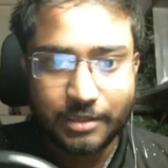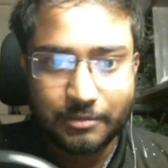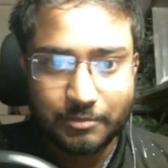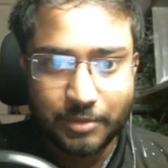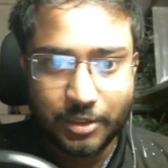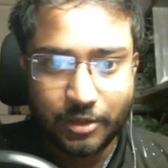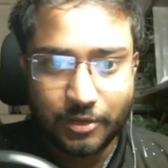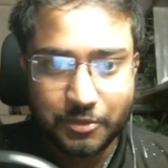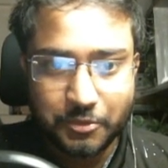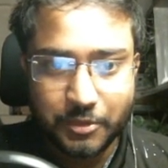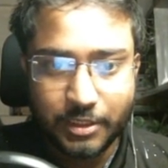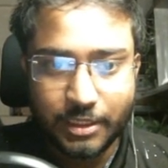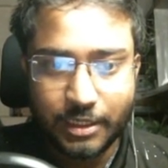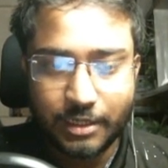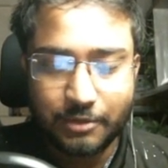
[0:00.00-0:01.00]
because we
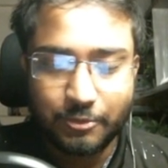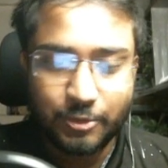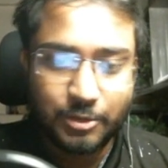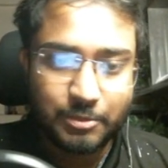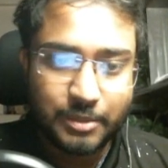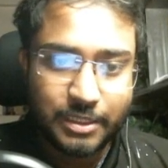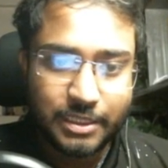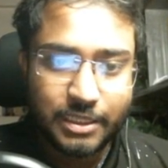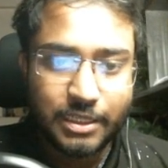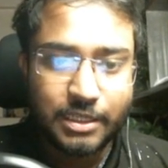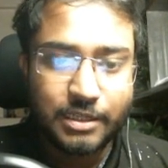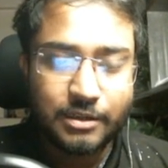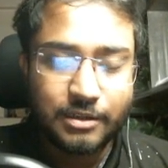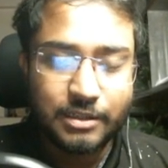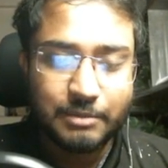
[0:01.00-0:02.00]
will be
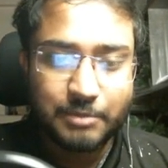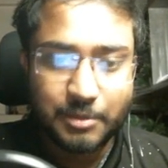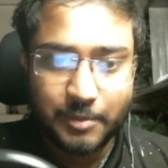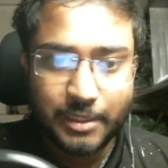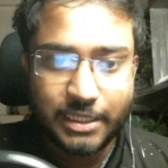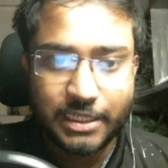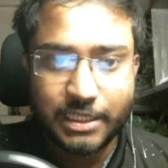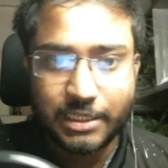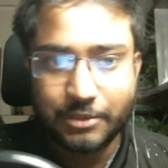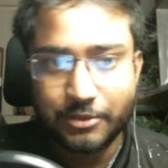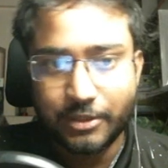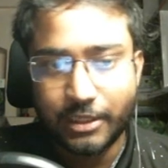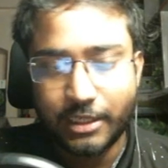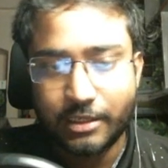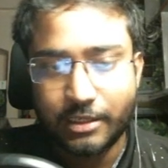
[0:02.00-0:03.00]
implementing it
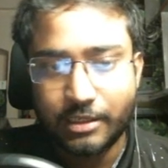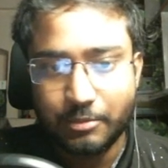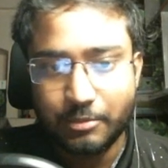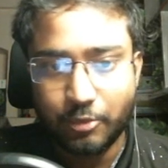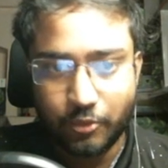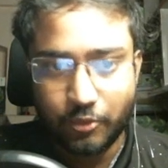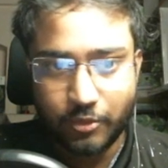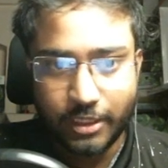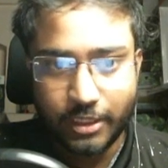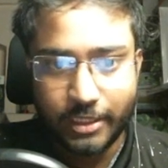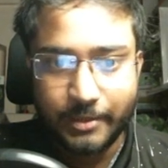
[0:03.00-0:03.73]
using keyboard. Okay,